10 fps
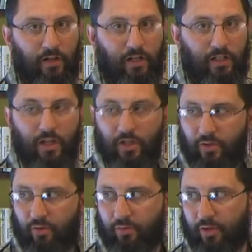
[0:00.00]
Right?
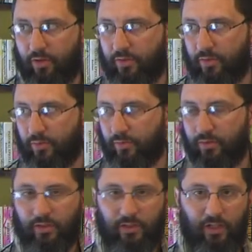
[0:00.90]
You don't go
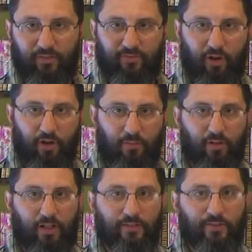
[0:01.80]
to a
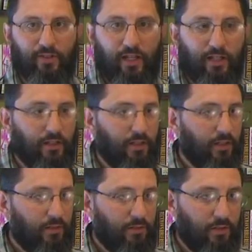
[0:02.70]
farmer and say,
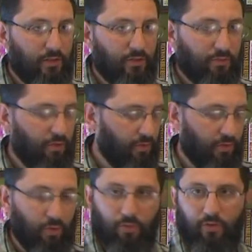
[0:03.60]
do you just grow your
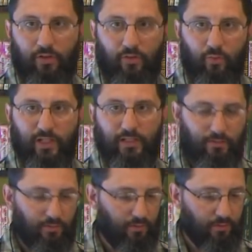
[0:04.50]
corn and your
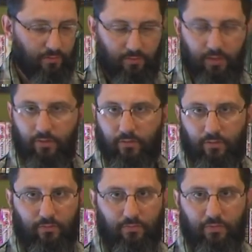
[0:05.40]
wheat and your and
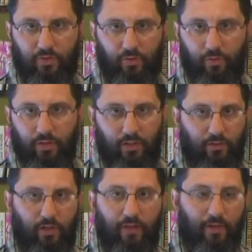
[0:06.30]
your soy and
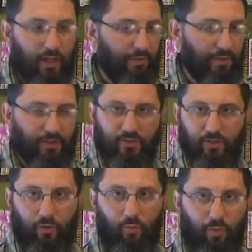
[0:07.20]
your everything
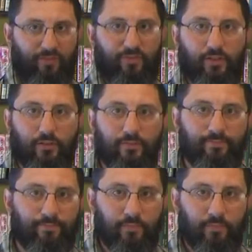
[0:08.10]
just all in one field?